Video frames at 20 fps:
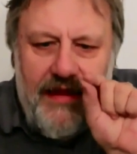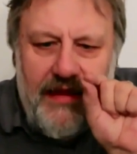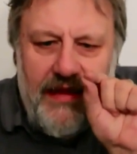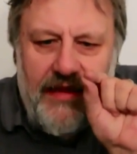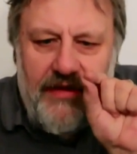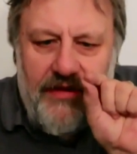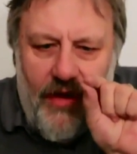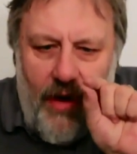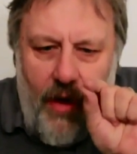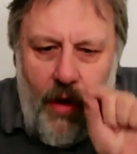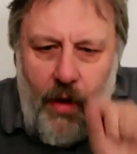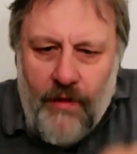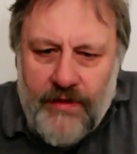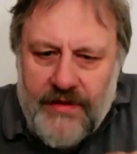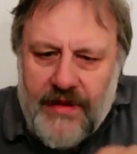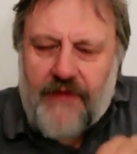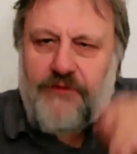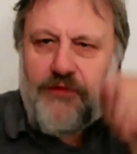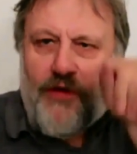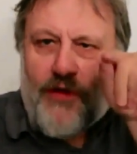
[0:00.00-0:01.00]
in
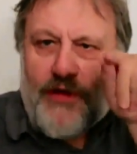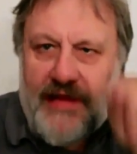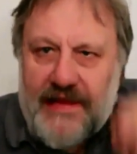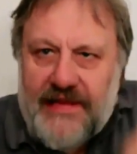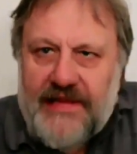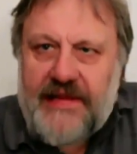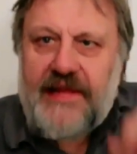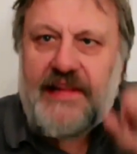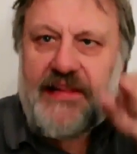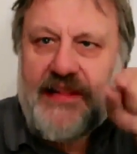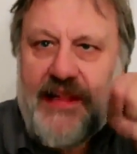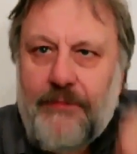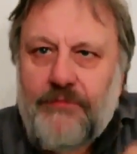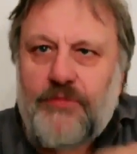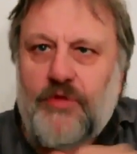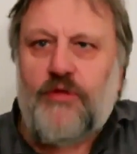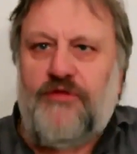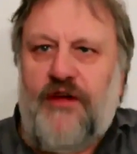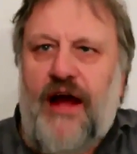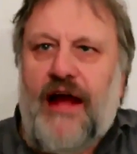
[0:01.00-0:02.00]
order for the system
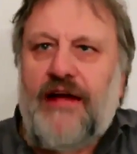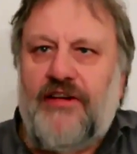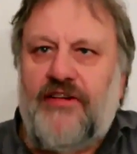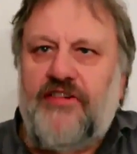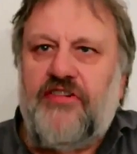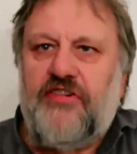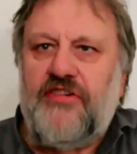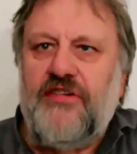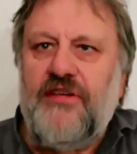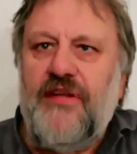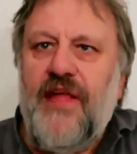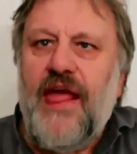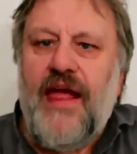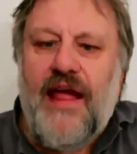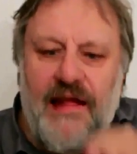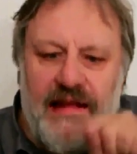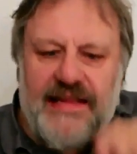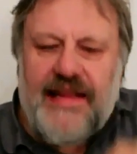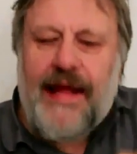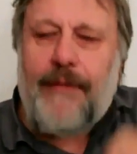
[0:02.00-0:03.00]
to function,
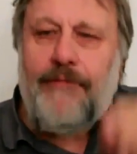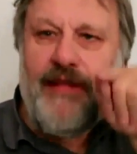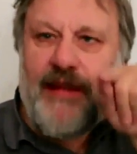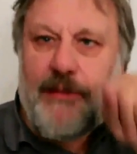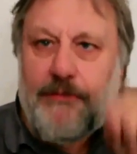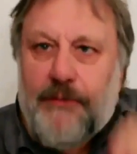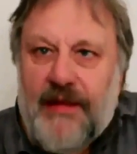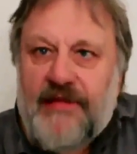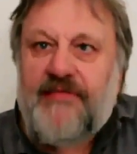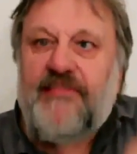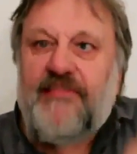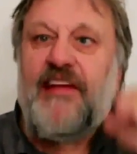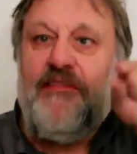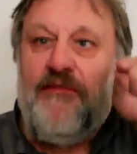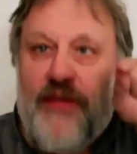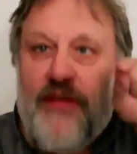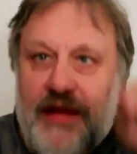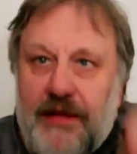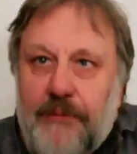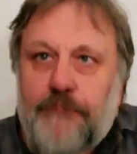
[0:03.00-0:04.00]
some
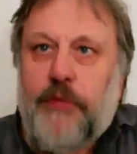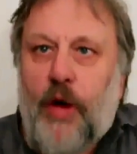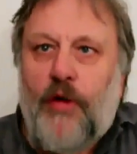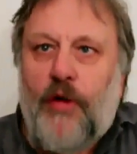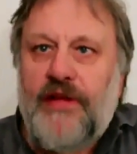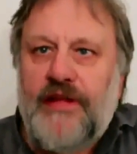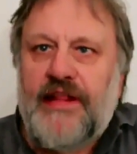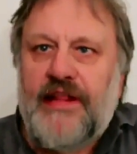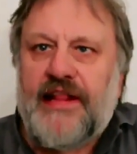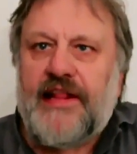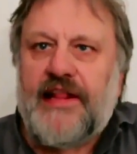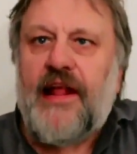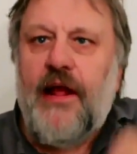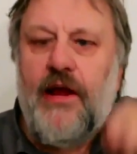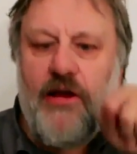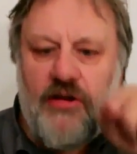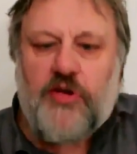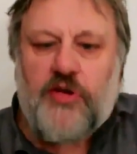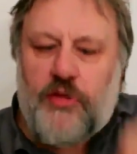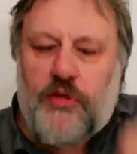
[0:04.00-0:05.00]
specific points
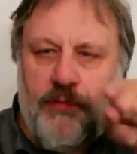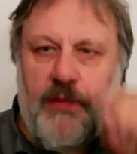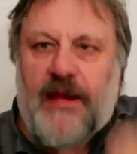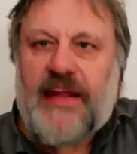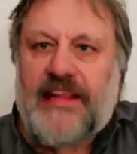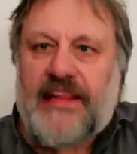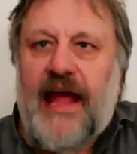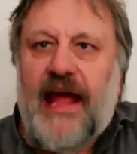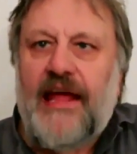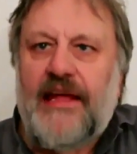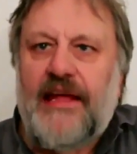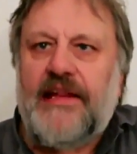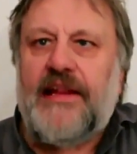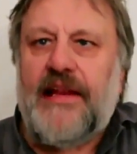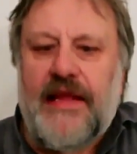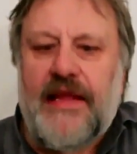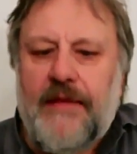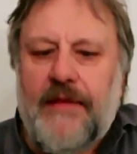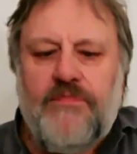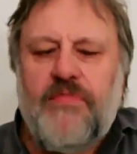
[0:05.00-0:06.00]
should
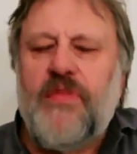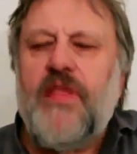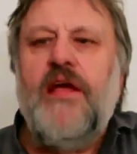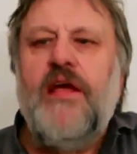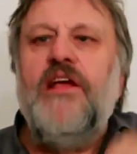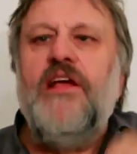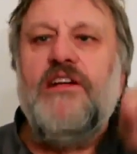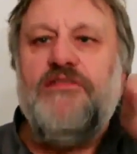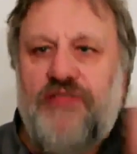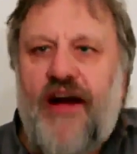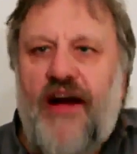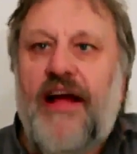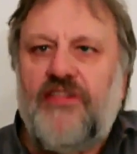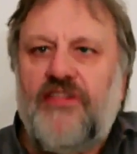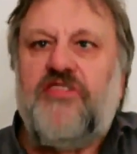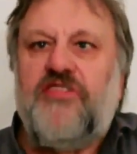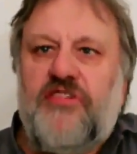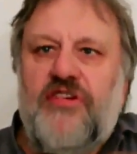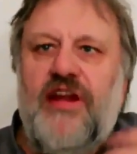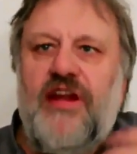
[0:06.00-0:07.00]
precisely
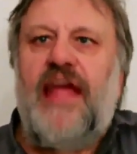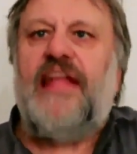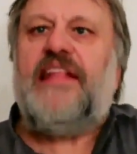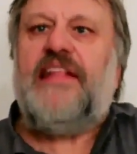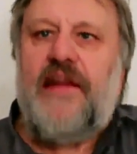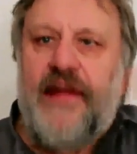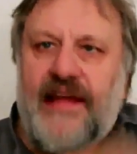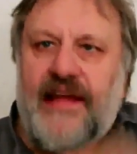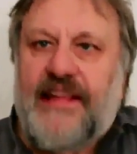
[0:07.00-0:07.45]
function as an